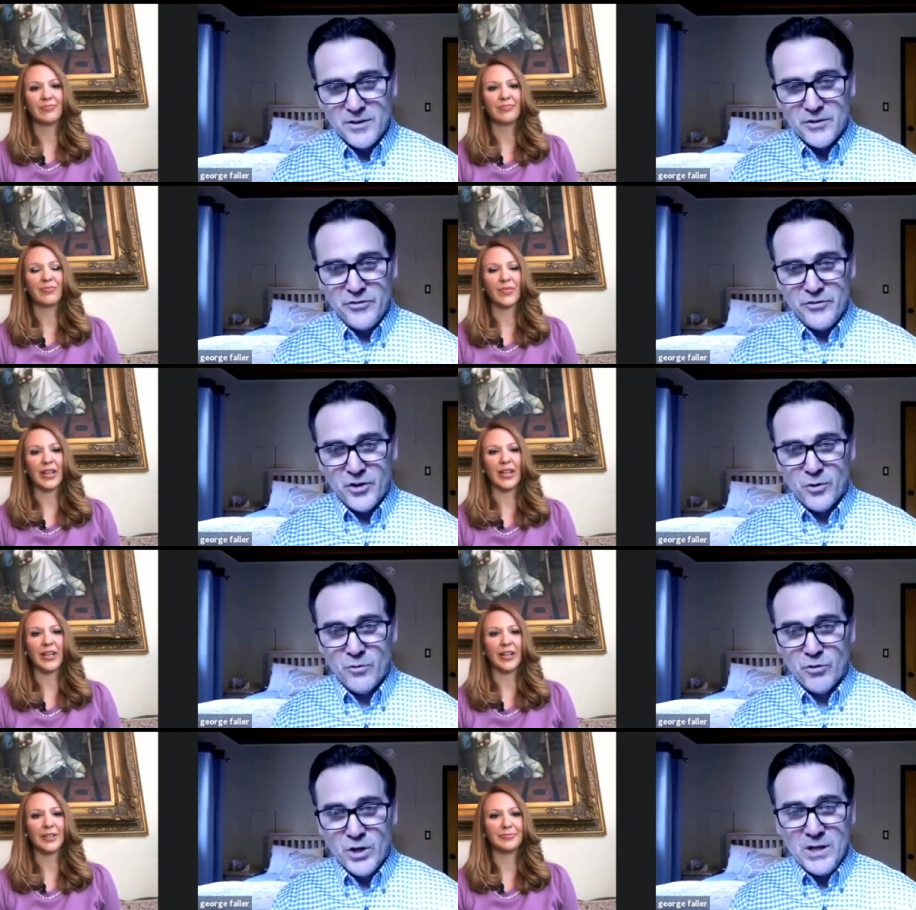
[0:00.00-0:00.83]

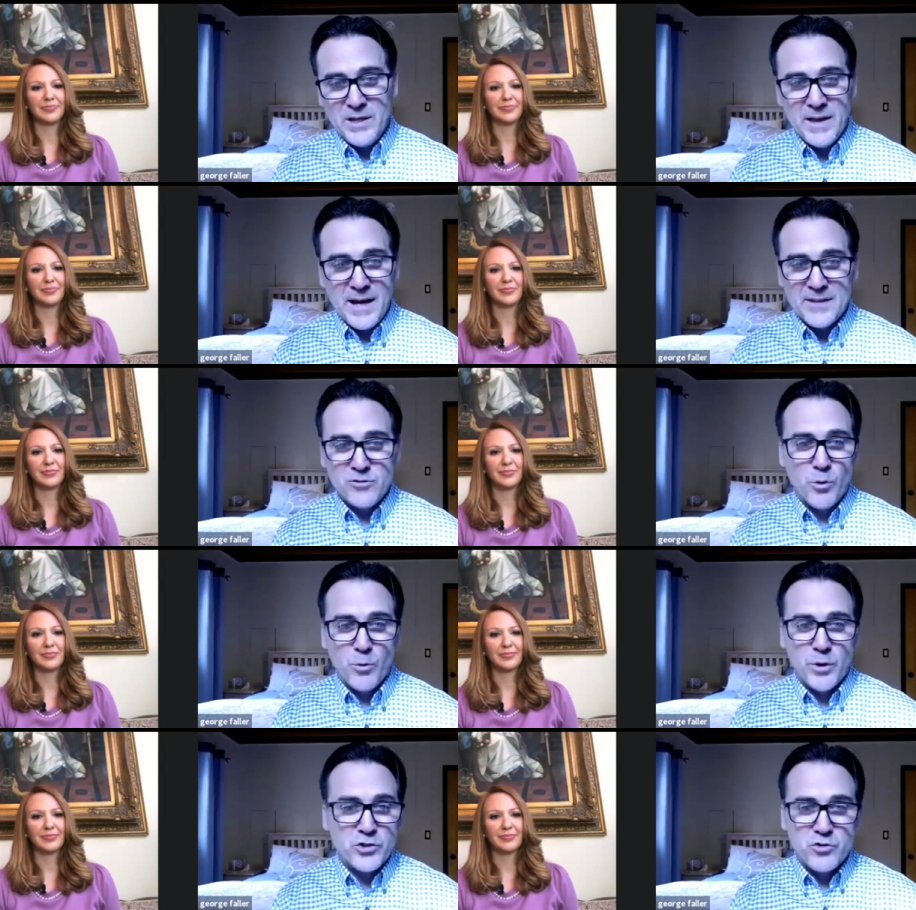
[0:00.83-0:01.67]
Speaker 1: So, mm-hmm. really, that's
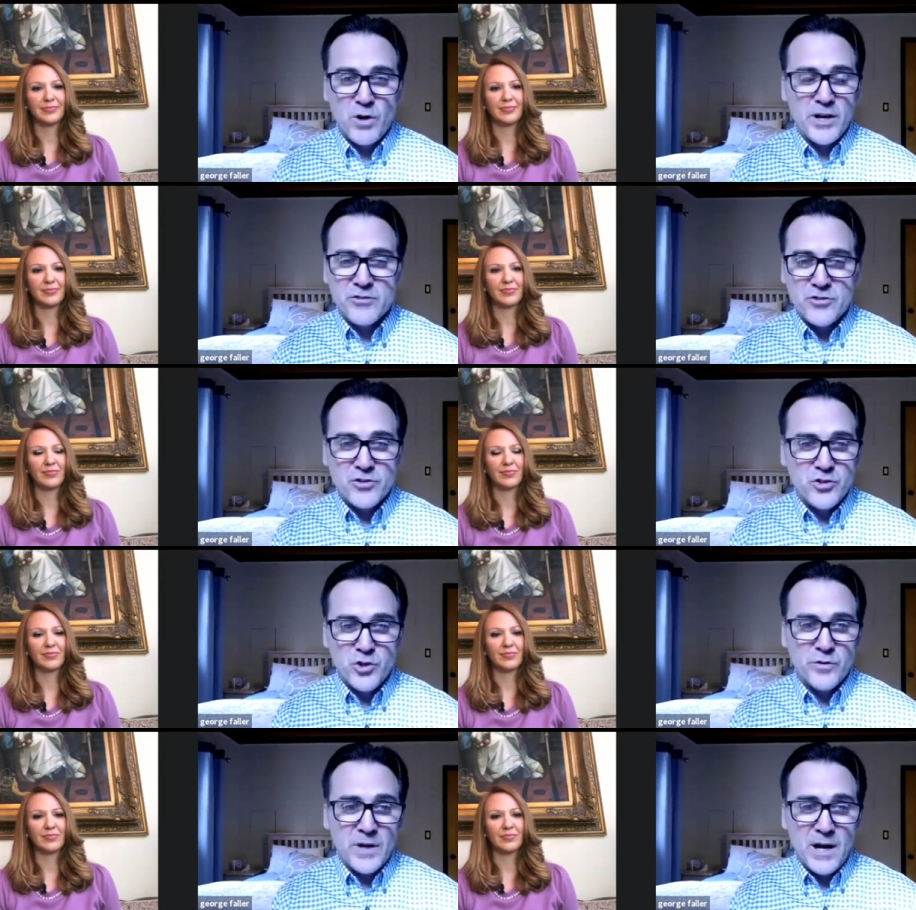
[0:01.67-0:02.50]
what we're trying to
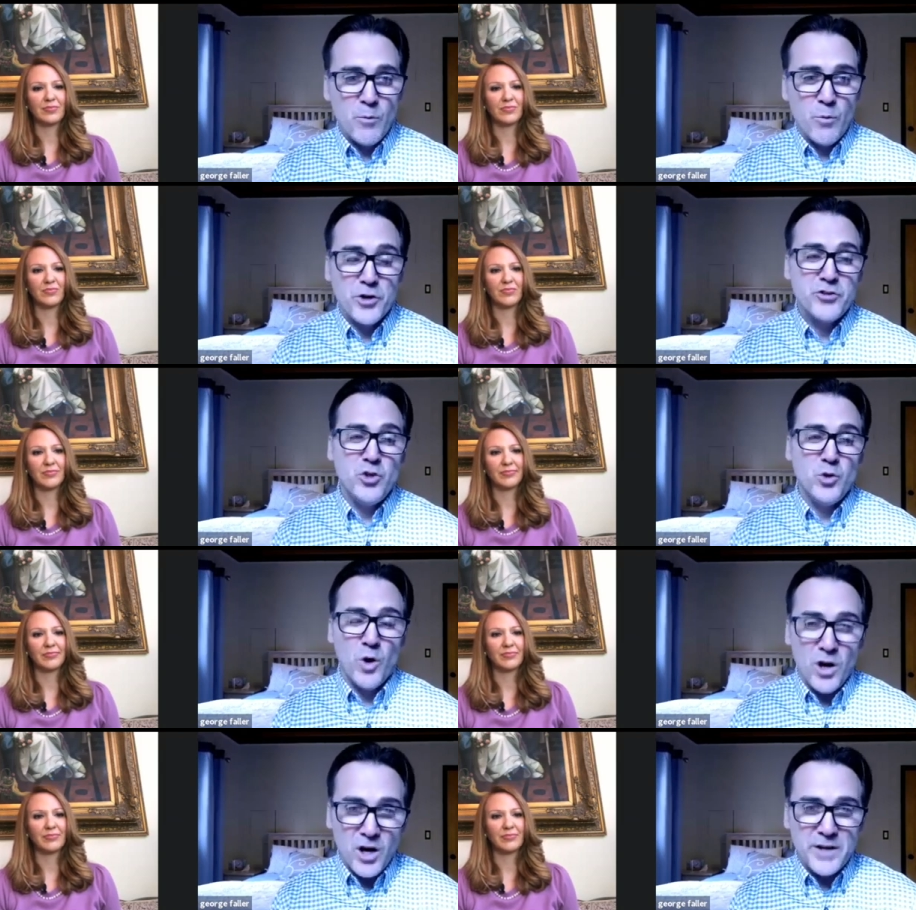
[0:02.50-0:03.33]
do, not work too
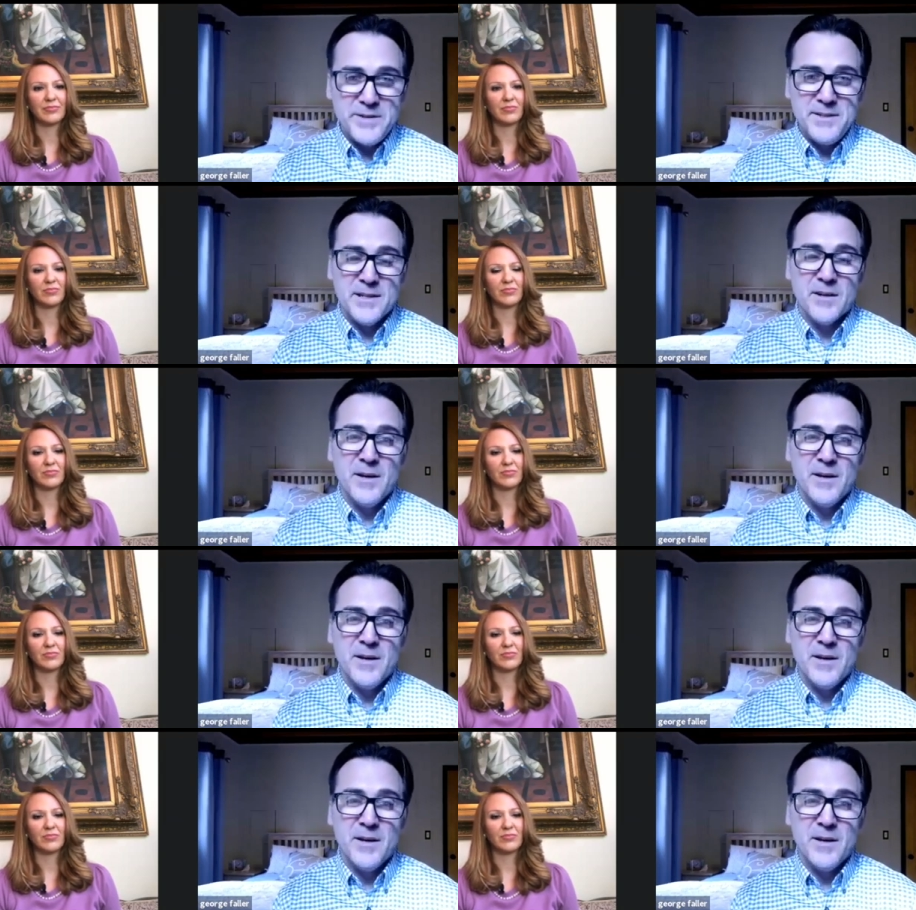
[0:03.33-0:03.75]
hard here.